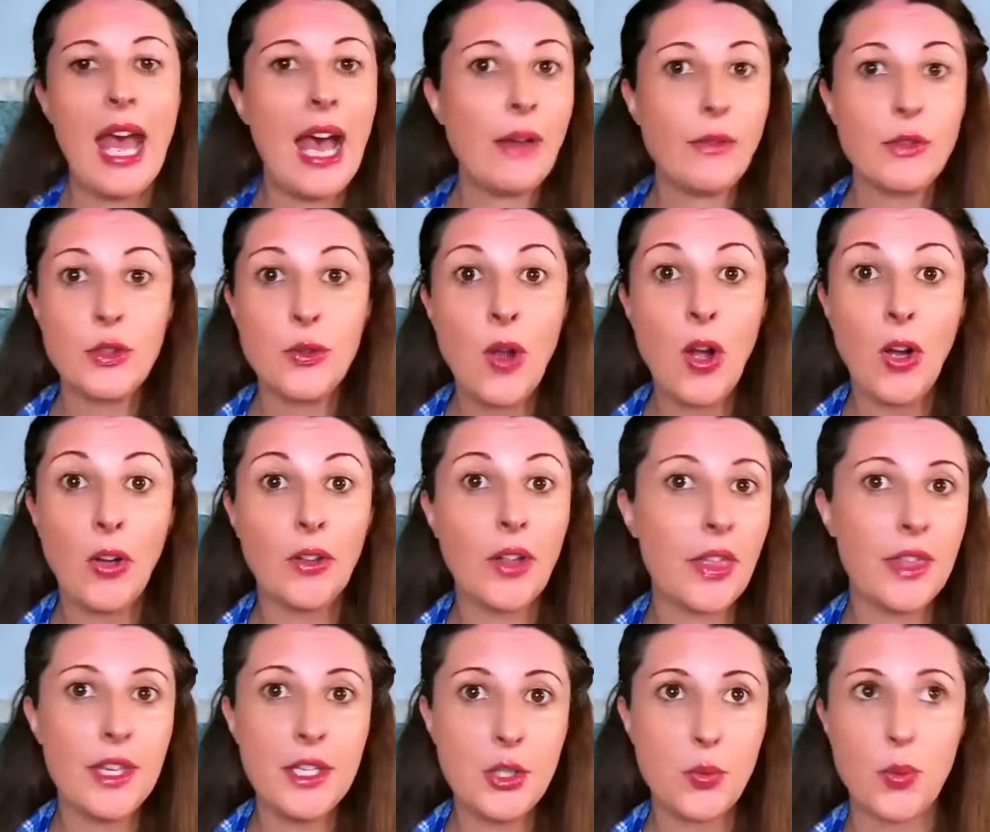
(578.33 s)
After all,
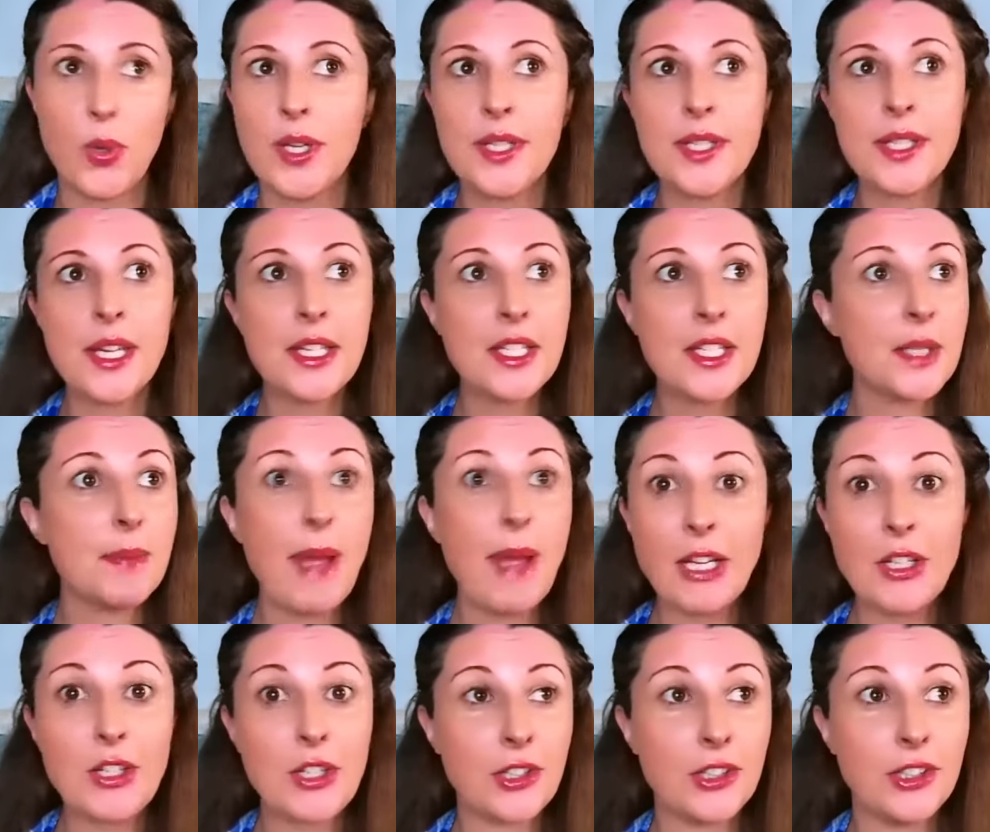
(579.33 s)
this was
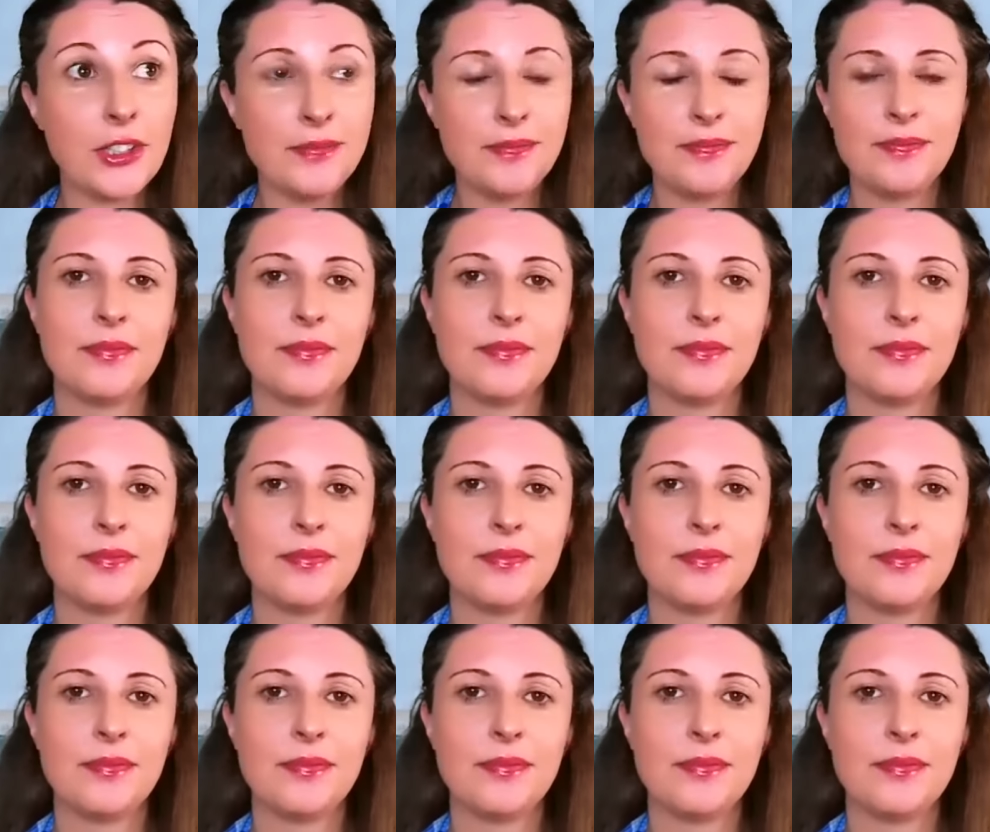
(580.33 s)
spectacle.